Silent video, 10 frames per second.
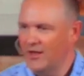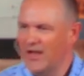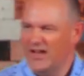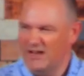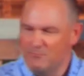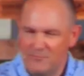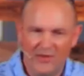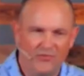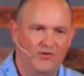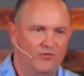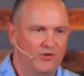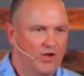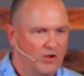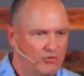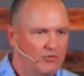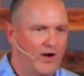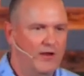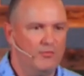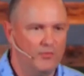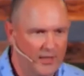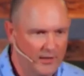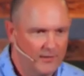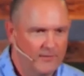and he misses strike three.